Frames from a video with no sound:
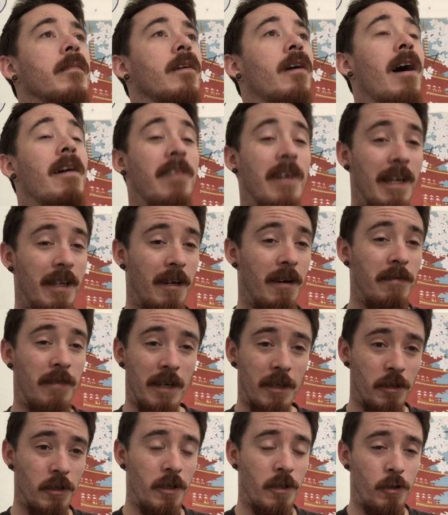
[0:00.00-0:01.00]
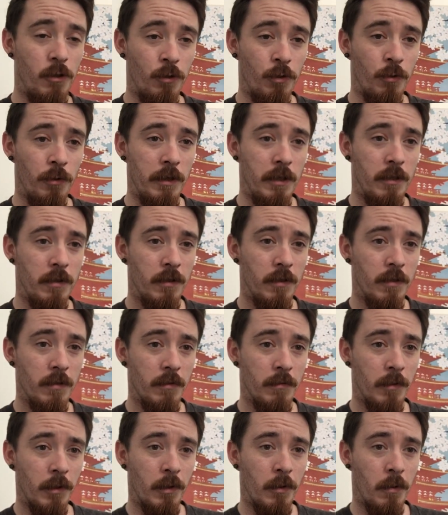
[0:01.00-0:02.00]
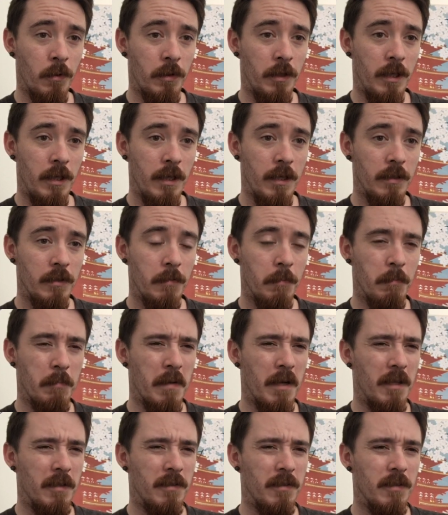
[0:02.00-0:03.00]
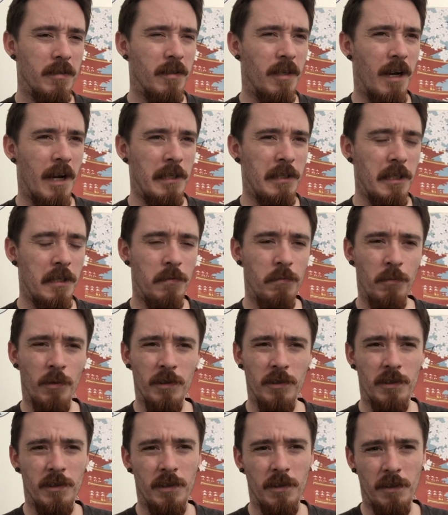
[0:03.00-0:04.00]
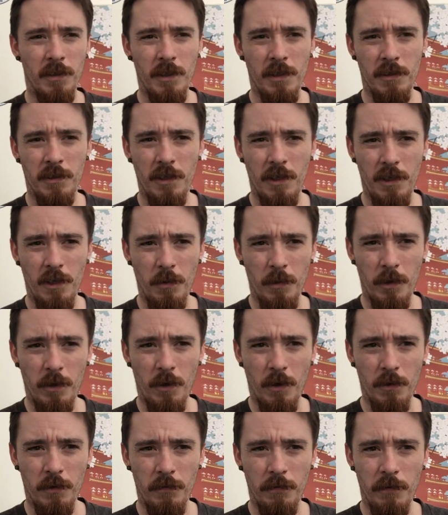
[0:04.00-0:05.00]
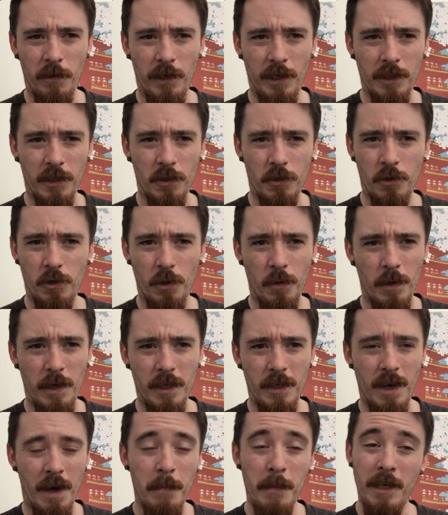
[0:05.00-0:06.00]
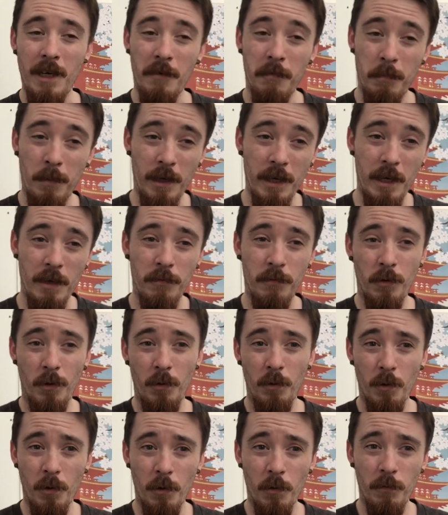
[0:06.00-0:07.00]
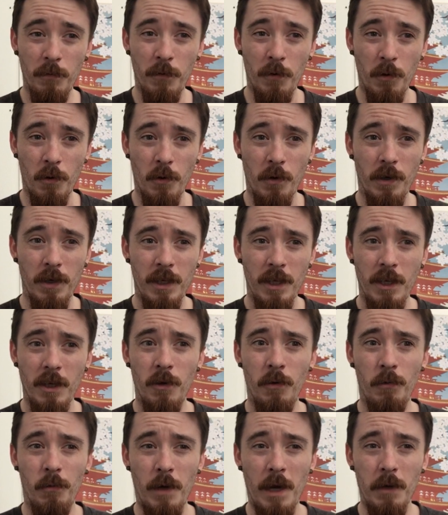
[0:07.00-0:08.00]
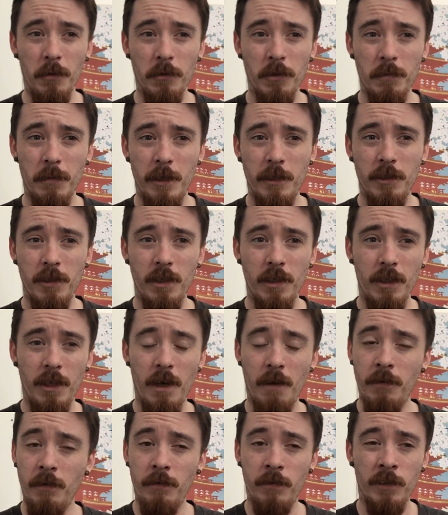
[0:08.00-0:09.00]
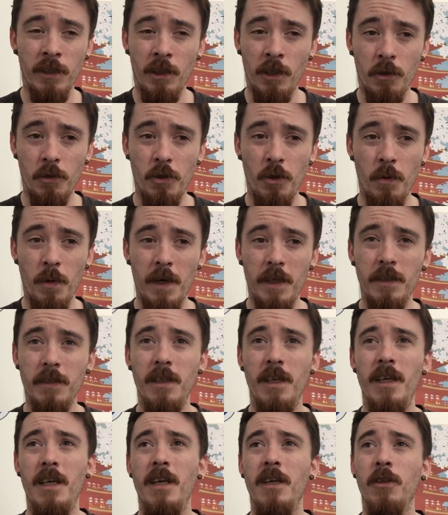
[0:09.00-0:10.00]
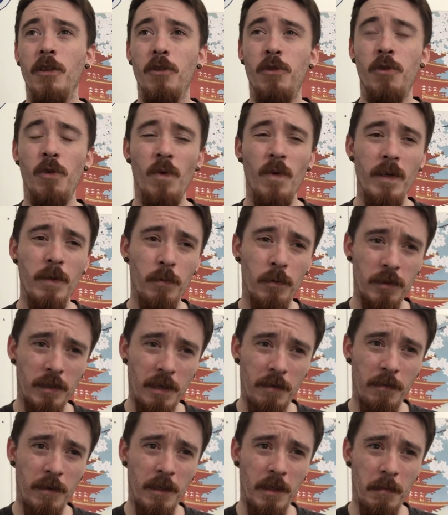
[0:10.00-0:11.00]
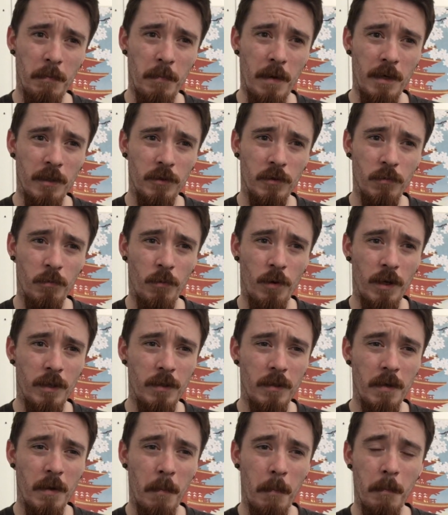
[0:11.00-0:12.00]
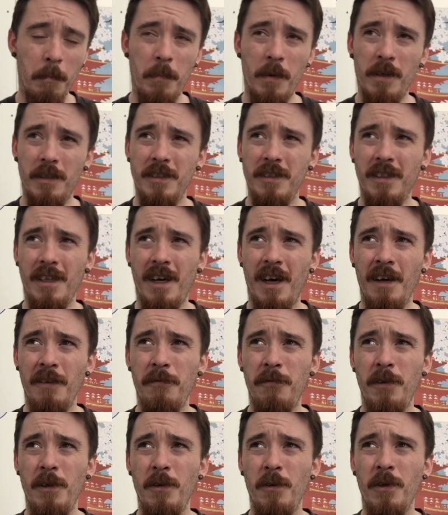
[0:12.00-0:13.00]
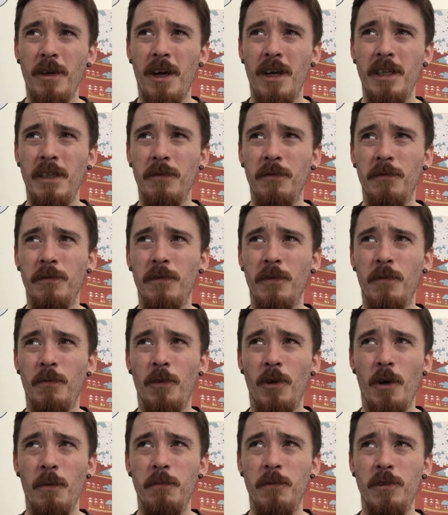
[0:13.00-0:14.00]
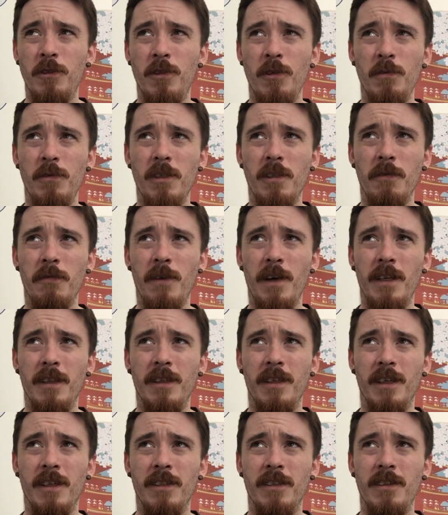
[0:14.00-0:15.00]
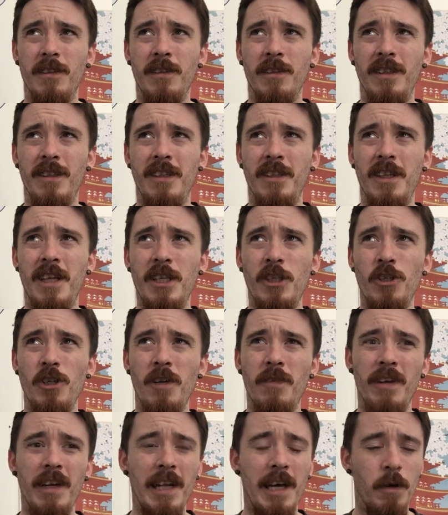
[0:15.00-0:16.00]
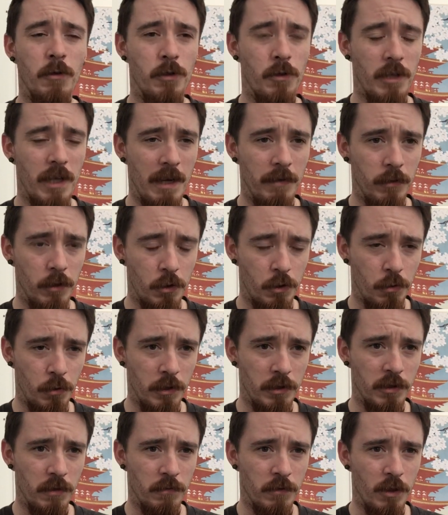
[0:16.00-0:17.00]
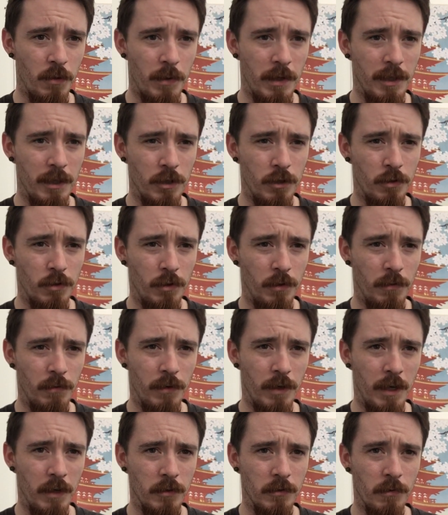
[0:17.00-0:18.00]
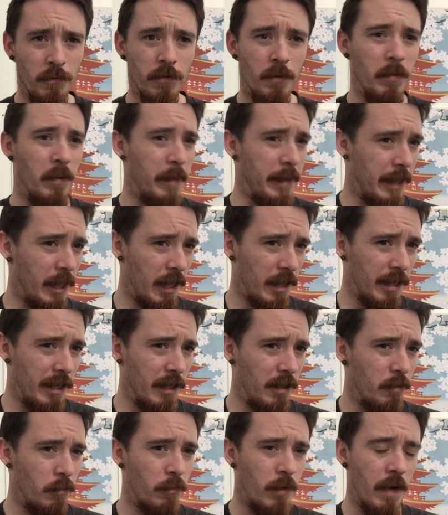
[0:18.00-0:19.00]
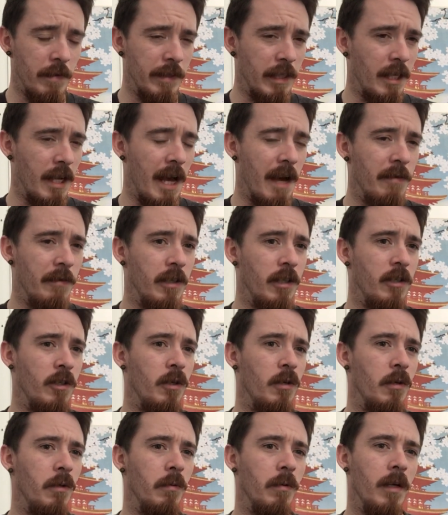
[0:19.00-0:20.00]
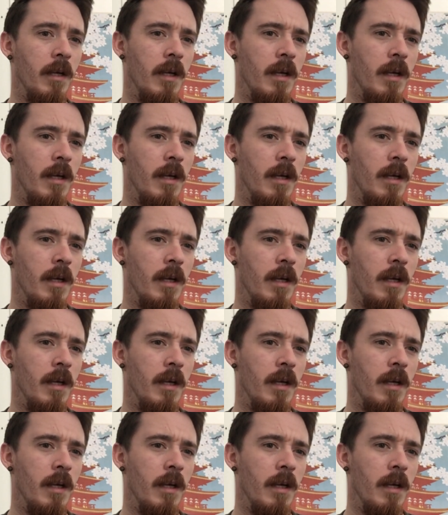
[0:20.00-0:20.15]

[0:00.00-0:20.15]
I've actually enjoyed recording it, but I didn't want to continue it on for the true end. I mean, I've played through all 4 routes basically. I've even done the true end. The true end was definitely the best one, but I feel kind of robbed due to the fact that they should have allowed you to have the choice of doing the truth route from the beginning rather than having you